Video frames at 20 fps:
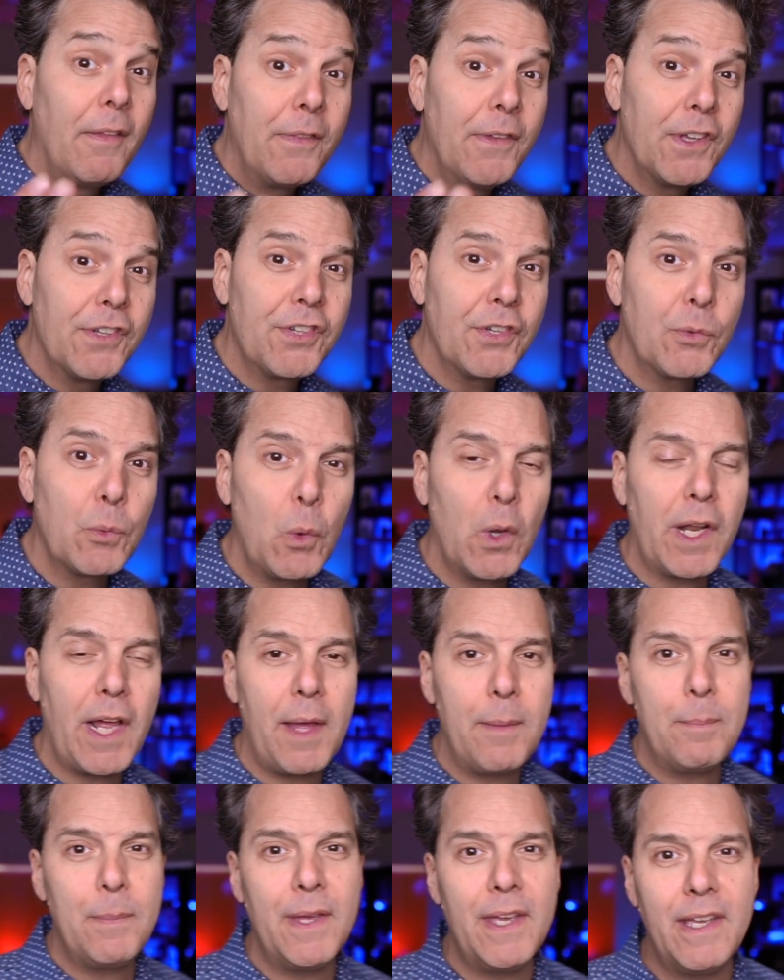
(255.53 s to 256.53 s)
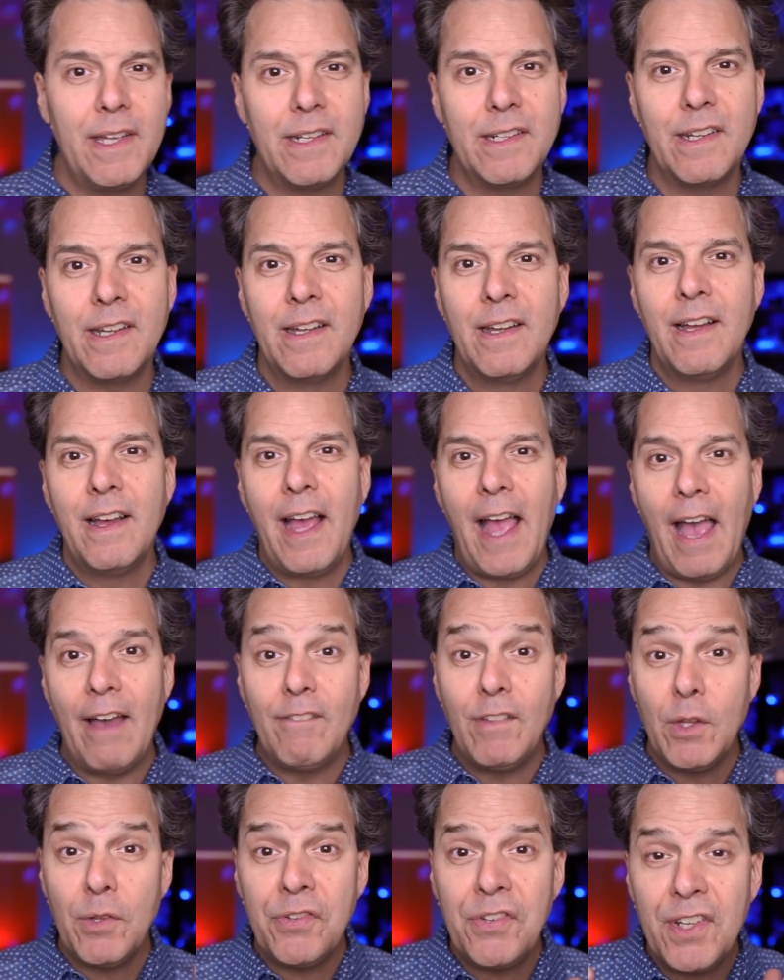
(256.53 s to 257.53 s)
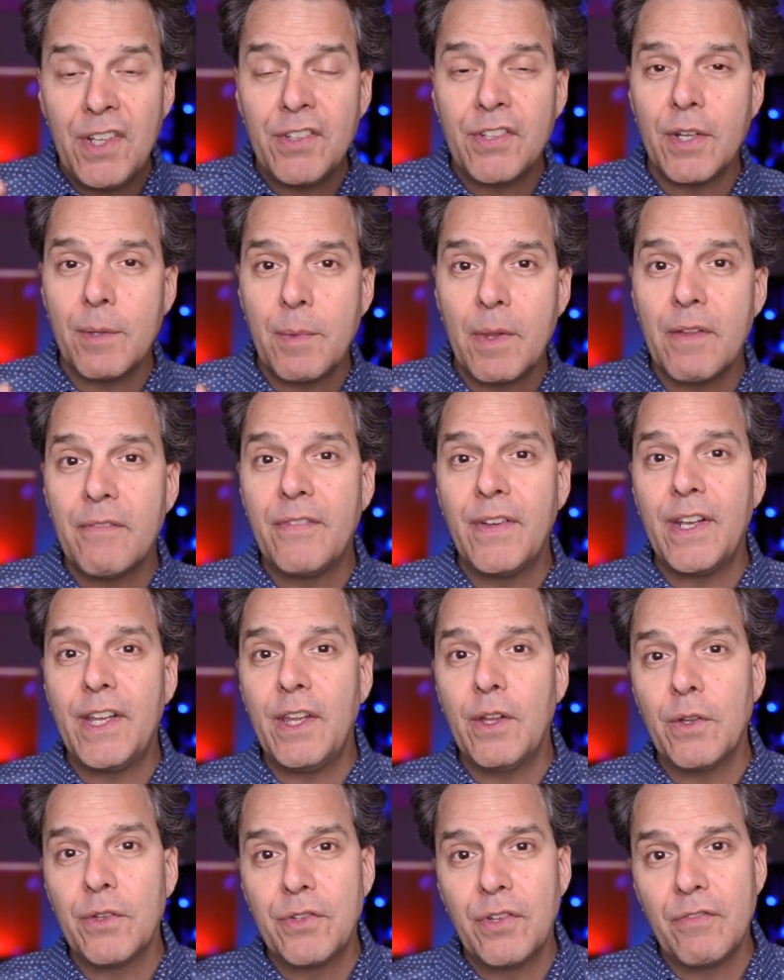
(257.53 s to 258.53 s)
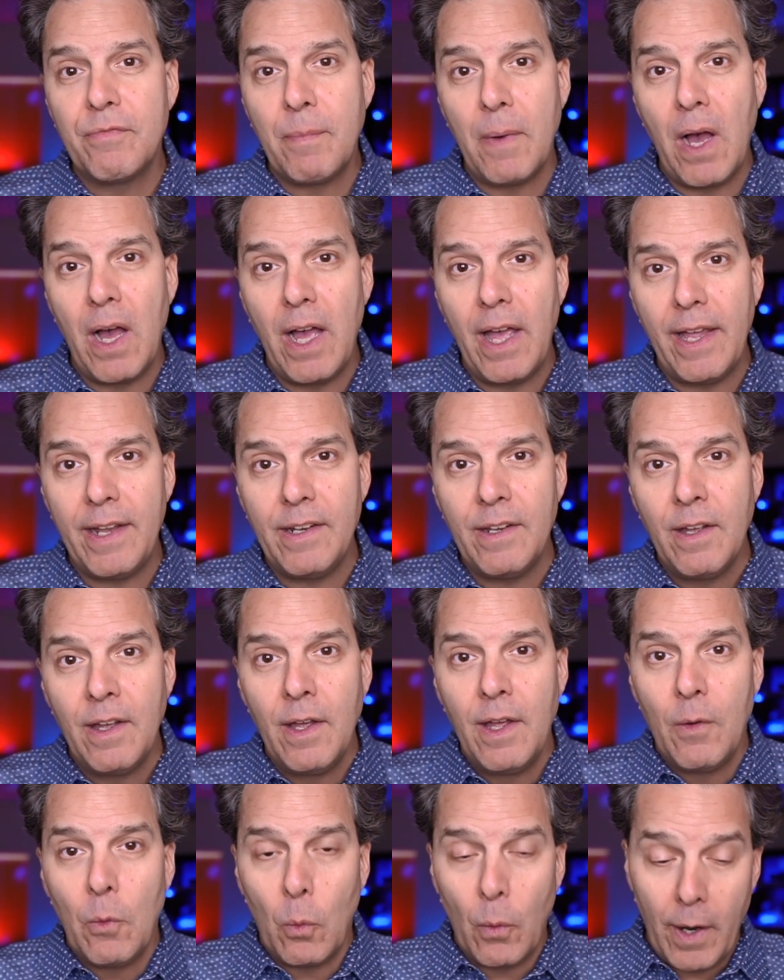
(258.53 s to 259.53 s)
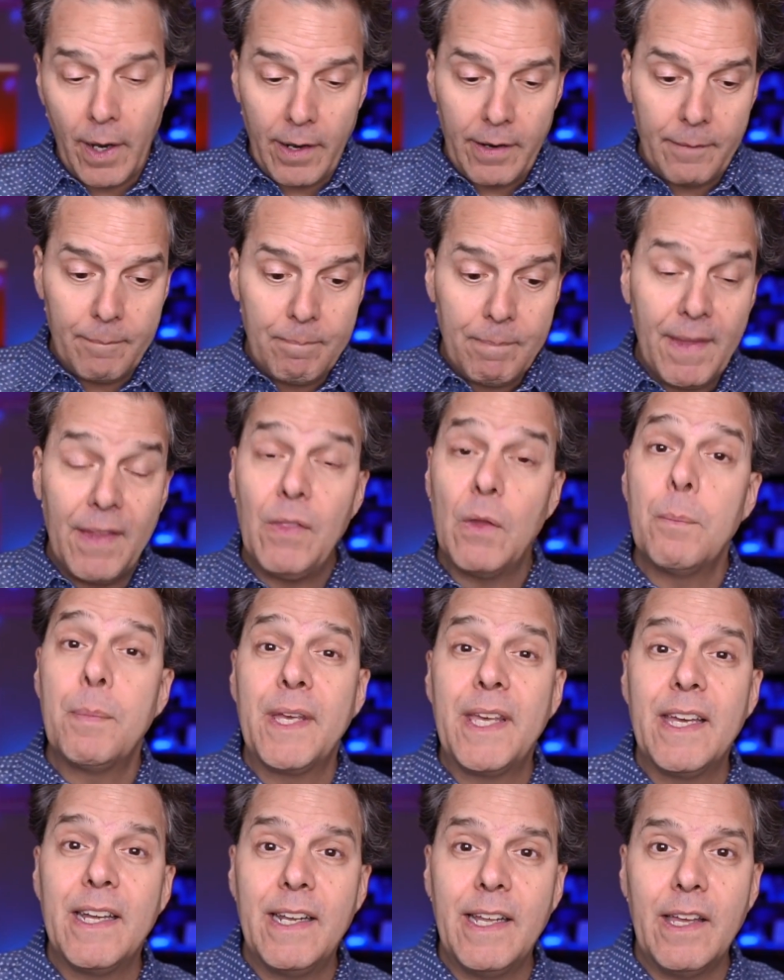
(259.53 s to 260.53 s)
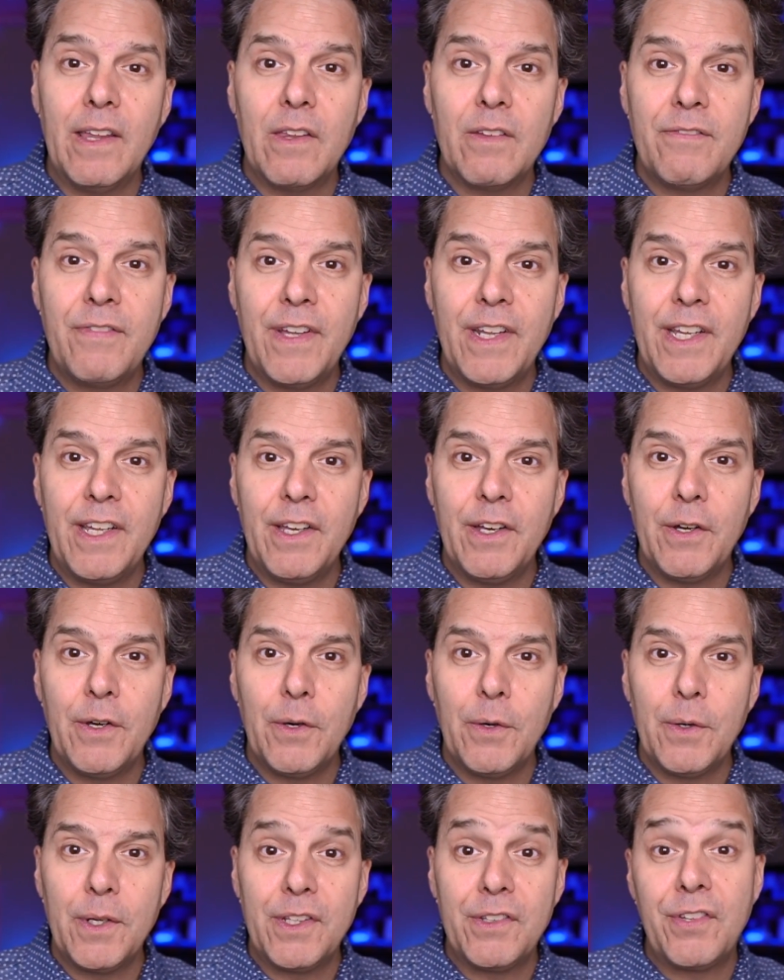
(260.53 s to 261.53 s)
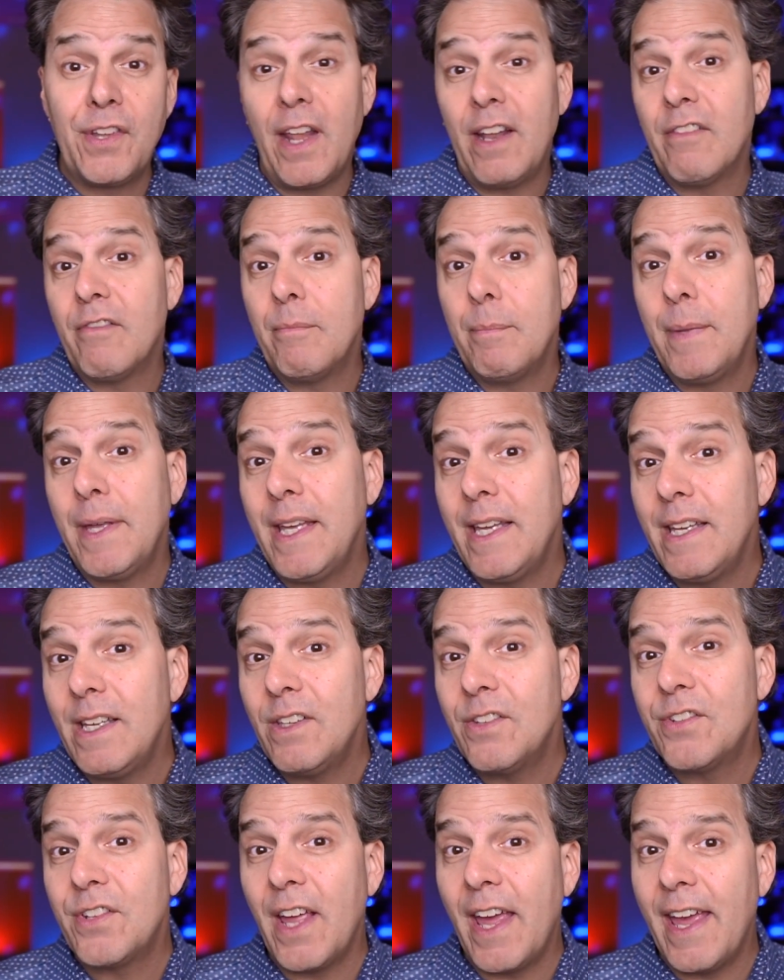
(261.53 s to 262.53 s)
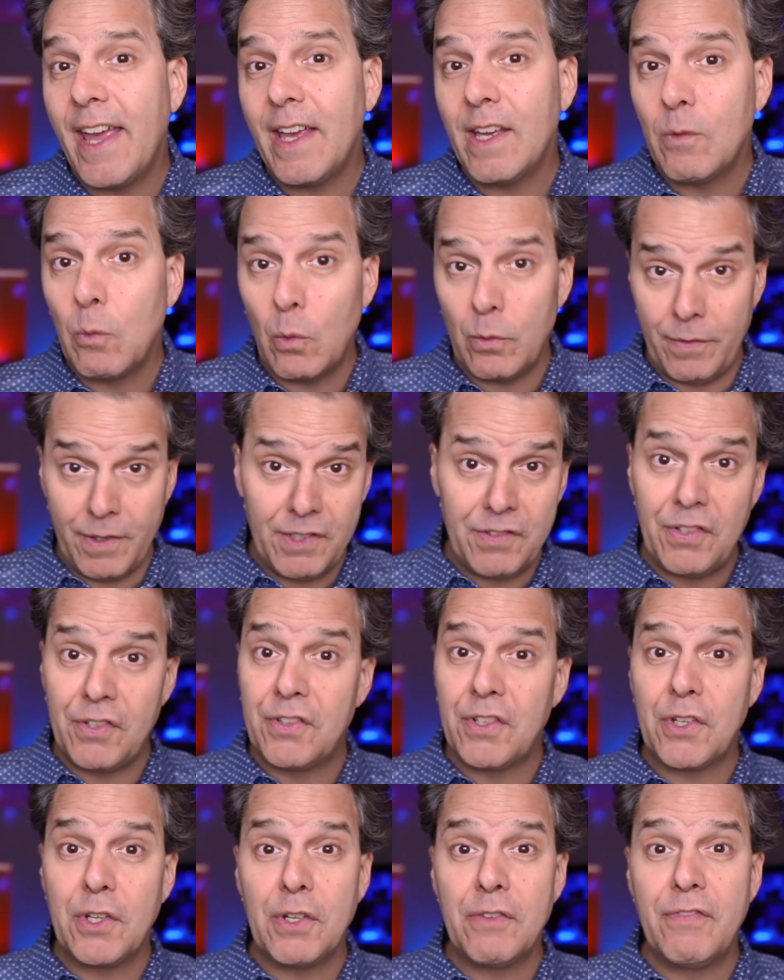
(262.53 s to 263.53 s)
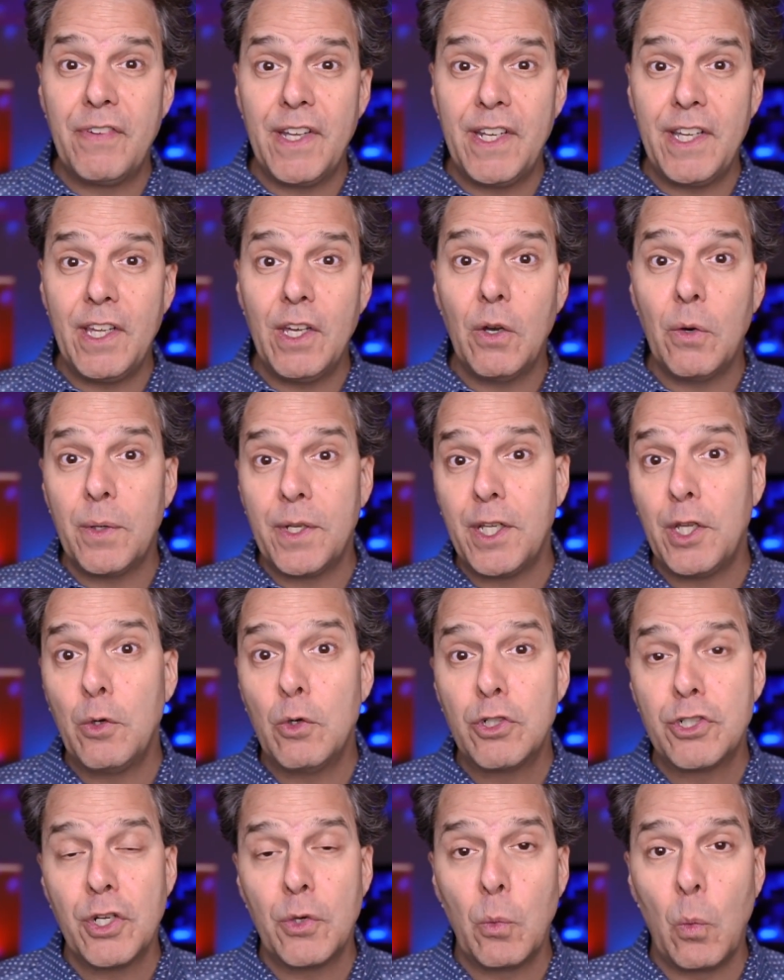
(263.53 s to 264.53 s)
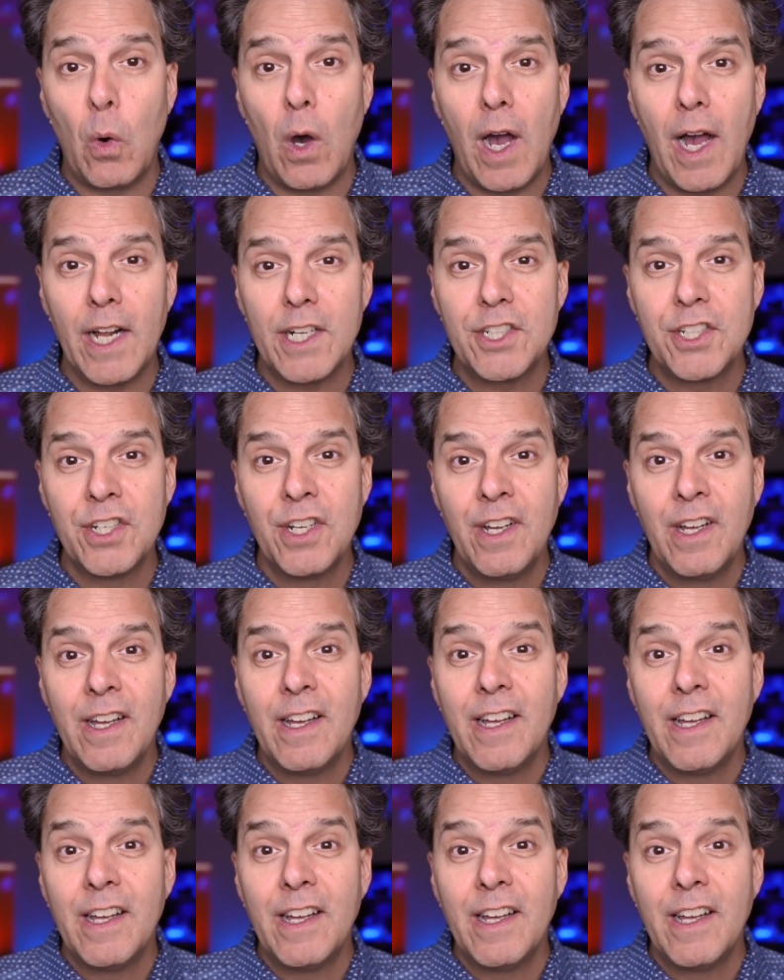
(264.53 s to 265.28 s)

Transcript: This is what I mean. Have you seen some of the videos of mine where in the beginning of the video, instead of me saying, this is a good video and you should watch,